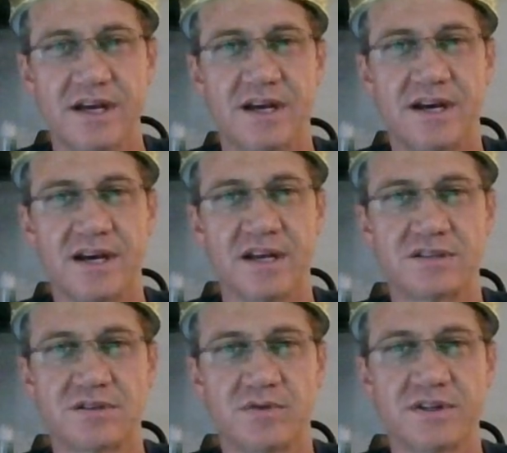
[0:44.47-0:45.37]
Uh,
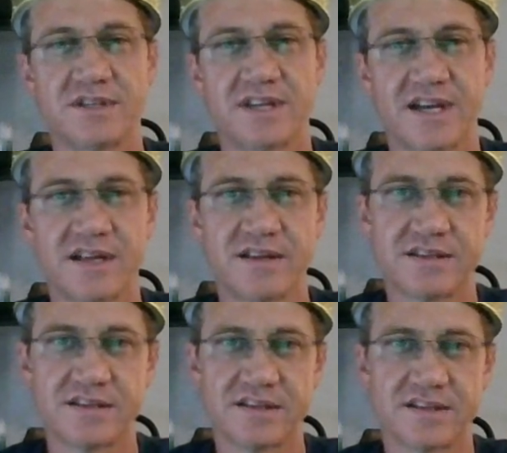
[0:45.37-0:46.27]
so once again,
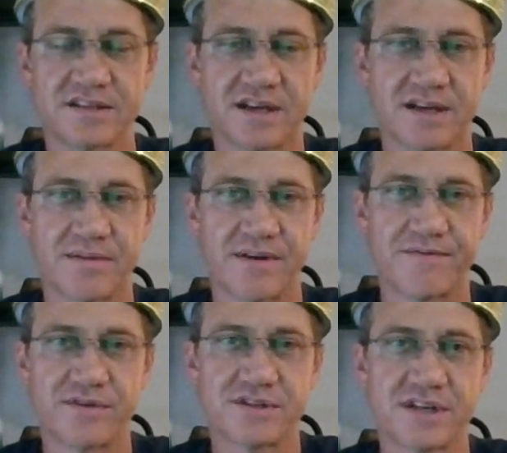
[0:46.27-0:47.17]
this is uh, my
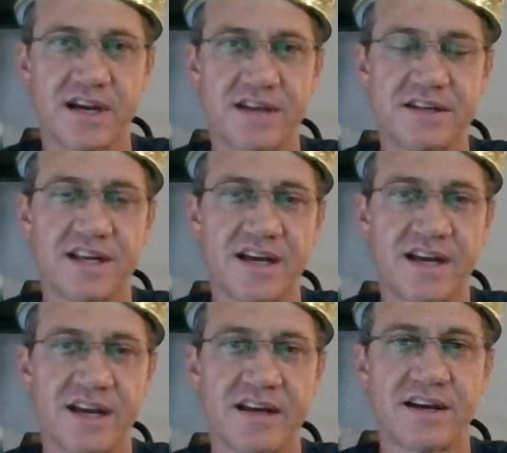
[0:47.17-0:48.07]
first high of the
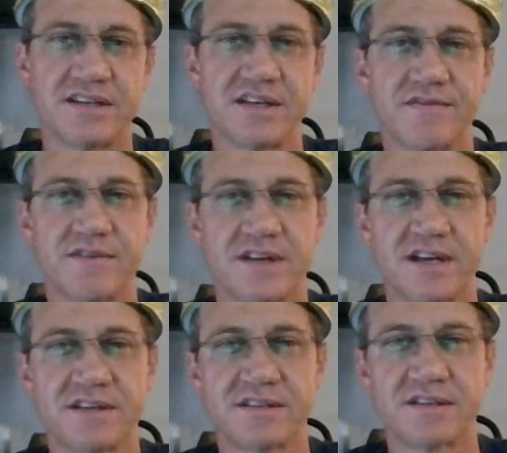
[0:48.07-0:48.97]
day. I like to give a
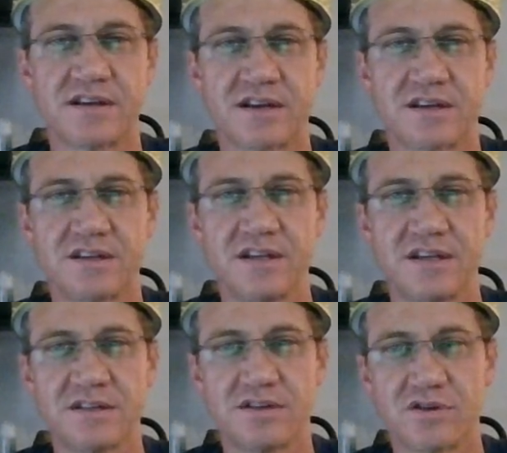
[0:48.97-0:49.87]
nice, uh,
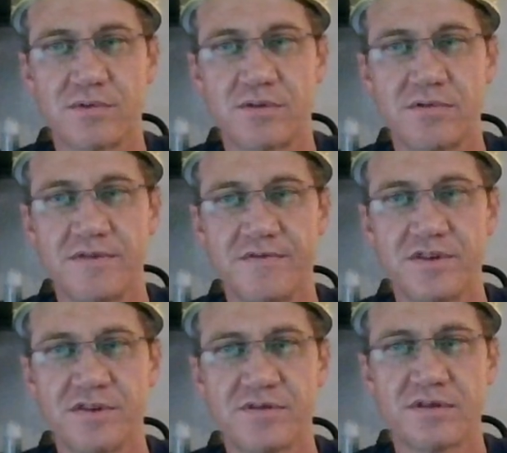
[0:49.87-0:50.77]
clean, sober
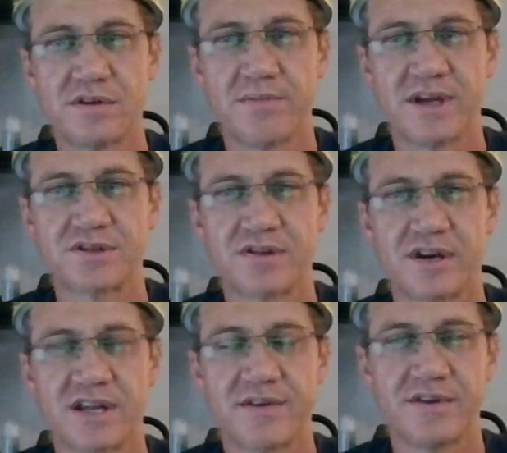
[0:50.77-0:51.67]
review to make sure I
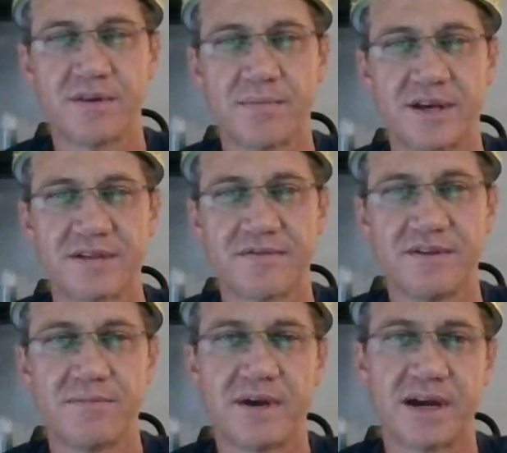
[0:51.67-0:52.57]
give you the best
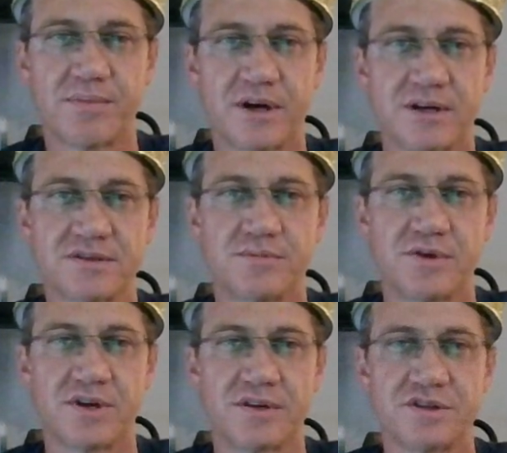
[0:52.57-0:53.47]
feedback possible
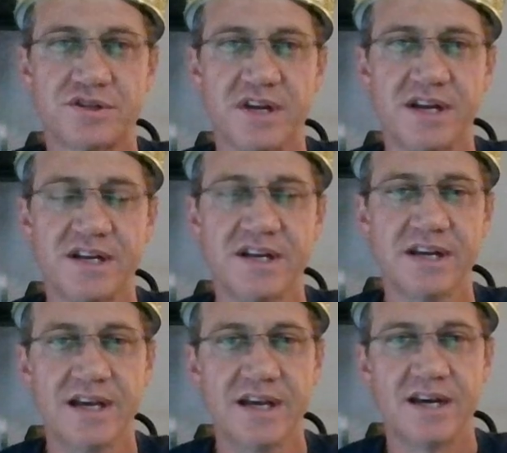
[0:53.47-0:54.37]
on the strain.
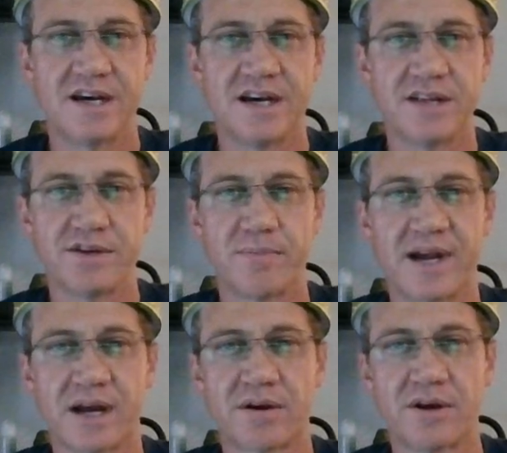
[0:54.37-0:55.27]
A little
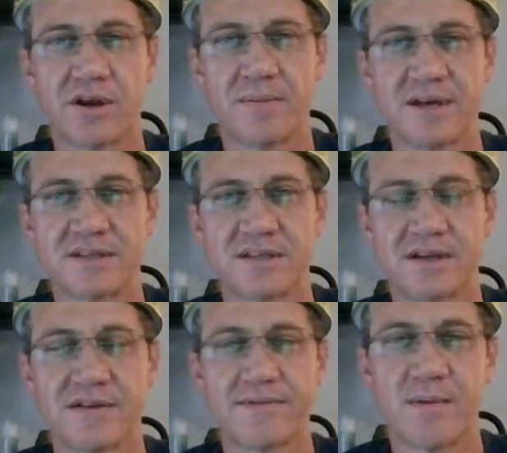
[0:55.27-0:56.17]
background on
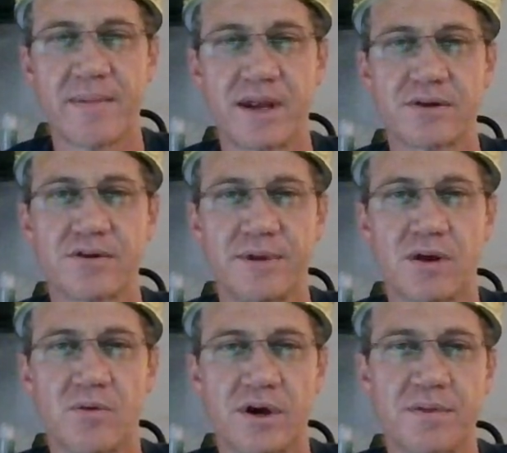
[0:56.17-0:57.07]
myself: I'm a medical
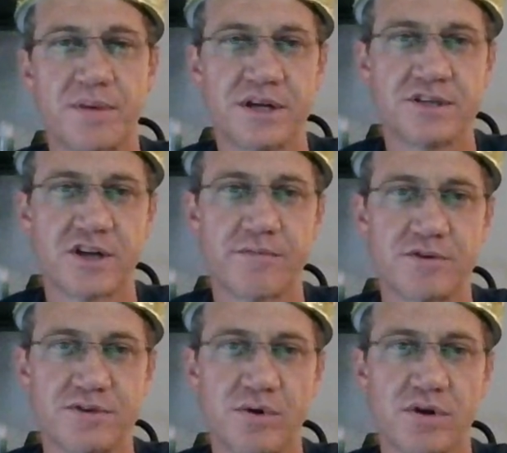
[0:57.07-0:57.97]
marijuana patient. I've been
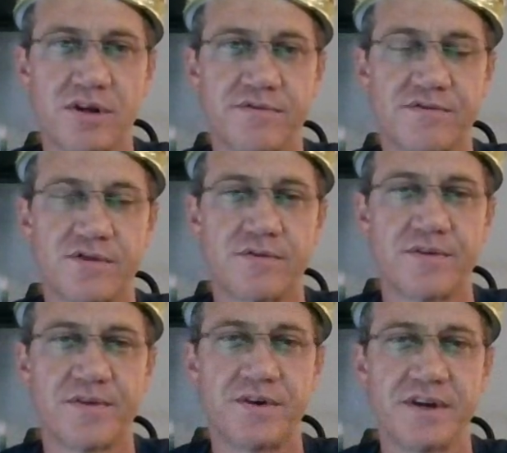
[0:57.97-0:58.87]
smoking for over
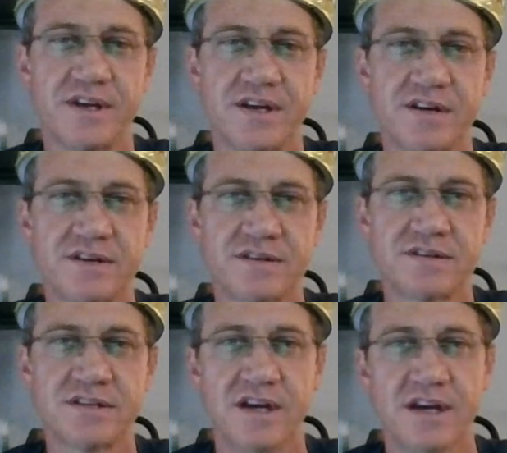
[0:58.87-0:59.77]
30
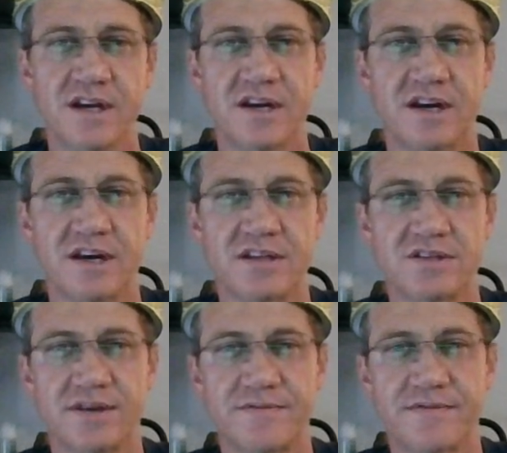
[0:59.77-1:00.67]
years. I
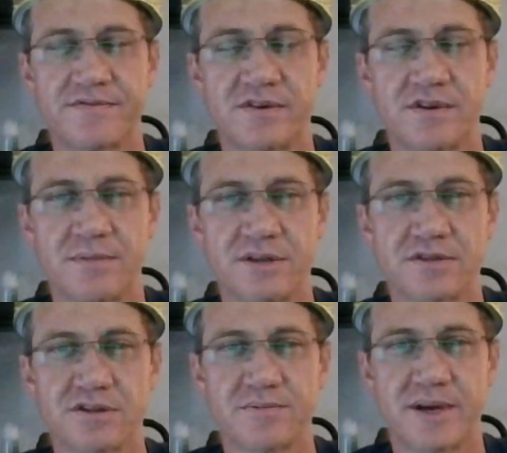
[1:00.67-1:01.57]
suffer from
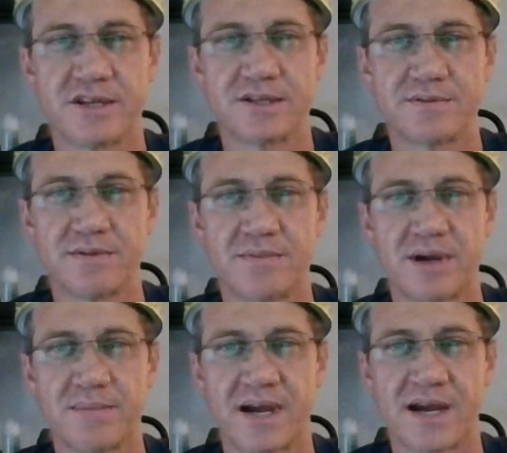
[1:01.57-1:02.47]
muscle spasms in my
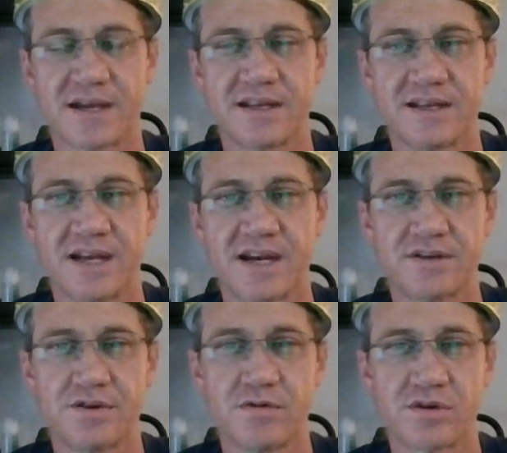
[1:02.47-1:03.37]
back and neck
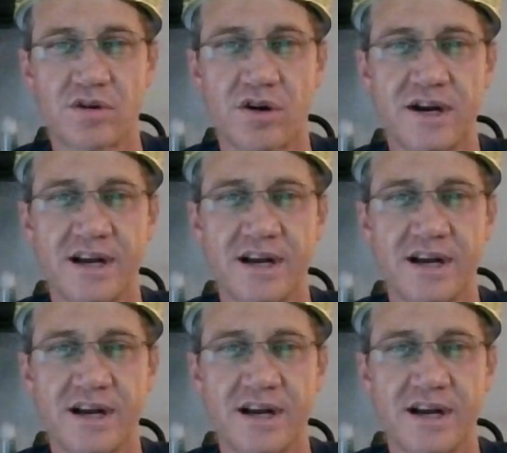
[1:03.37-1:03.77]
due to a car